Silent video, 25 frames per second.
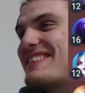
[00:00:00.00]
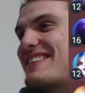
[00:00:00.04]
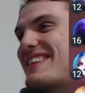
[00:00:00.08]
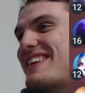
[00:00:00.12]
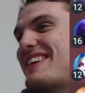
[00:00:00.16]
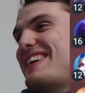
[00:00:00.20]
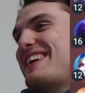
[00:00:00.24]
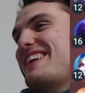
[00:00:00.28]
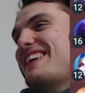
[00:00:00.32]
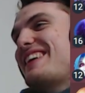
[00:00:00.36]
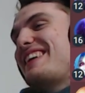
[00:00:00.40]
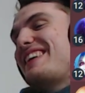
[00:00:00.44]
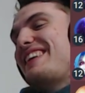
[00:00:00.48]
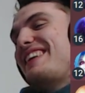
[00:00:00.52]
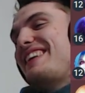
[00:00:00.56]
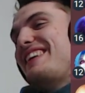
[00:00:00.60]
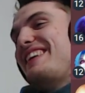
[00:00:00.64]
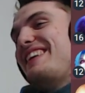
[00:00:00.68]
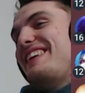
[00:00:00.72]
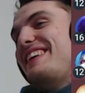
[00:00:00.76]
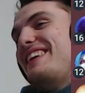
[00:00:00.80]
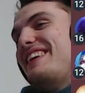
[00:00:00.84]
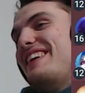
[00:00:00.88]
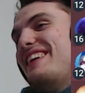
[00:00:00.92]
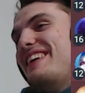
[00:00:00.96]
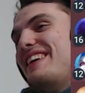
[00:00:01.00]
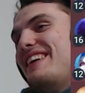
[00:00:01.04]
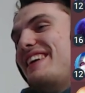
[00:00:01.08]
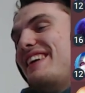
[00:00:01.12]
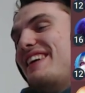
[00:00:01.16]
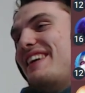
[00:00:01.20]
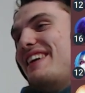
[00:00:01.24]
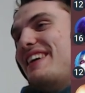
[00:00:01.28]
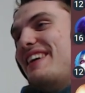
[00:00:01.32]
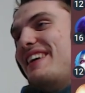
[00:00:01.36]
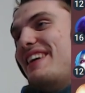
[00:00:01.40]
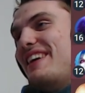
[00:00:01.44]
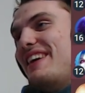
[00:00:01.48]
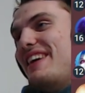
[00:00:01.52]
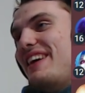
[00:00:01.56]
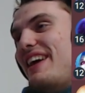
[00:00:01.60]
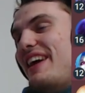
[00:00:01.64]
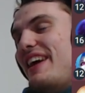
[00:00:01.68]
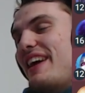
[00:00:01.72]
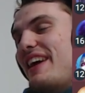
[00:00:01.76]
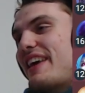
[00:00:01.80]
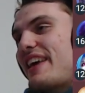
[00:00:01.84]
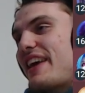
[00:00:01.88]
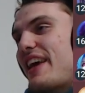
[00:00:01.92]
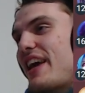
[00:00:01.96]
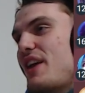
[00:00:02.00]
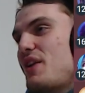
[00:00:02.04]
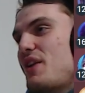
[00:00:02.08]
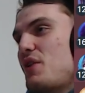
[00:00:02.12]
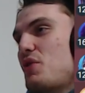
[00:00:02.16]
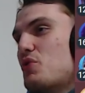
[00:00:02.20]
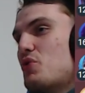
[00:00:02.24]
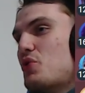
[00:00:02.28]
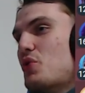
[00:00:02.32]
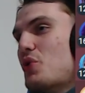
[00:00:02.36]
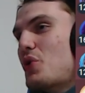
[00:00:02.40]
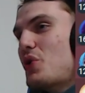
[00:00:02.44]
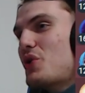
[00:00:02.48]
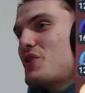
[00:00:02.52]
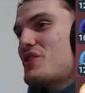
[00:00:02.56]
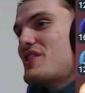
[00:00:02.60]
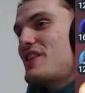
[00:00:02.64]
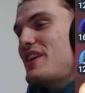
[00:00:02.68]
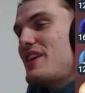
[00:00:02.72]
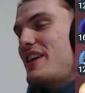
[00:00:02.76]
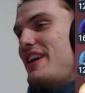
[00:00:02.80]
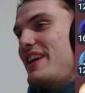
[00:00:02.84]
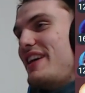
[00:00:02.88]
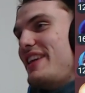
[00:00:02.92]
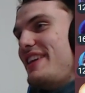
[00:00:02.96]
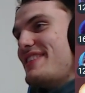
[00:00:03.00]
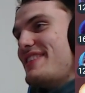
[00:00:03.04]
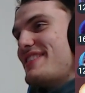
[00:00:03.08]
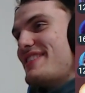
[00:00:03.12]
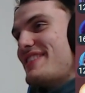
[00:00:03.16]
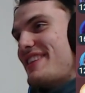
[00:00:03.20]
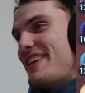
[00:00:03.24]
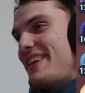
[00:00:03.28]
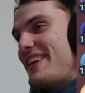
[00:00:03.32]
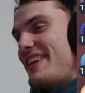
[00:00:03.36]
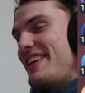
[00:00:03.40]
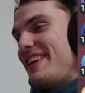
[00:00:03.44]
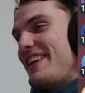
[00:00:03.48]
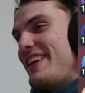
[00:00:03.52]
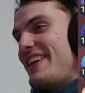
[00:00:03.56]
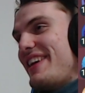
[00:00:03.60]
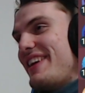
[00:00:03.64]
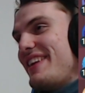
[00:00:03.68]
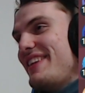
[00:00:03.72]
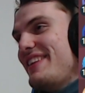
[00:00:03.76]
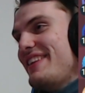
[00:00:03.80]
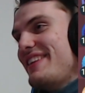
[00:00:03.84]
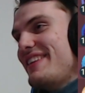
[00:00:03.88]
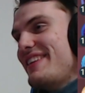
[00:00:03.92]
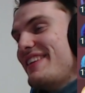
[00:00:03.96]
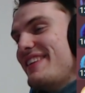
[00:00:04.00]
then they have no lane pressure. Can you dodge the any stunning lane?